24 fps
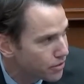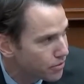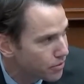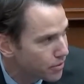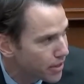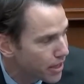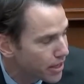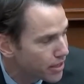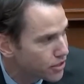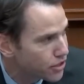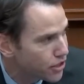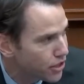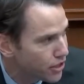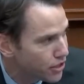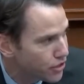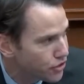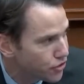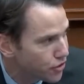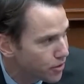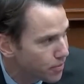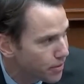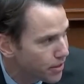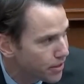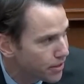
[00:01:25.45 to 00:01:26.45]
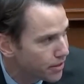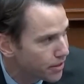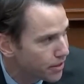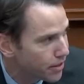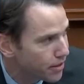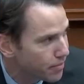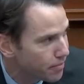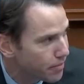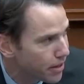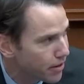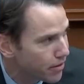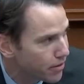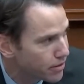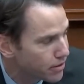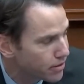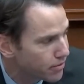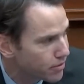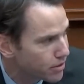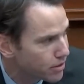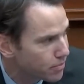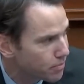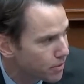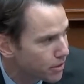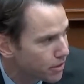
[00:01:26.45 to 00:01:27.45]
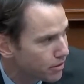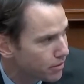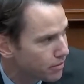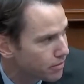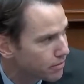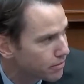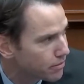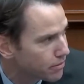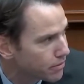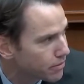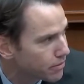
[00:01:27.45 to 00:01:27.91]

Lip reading: would that change your opinion on the merits of this bill?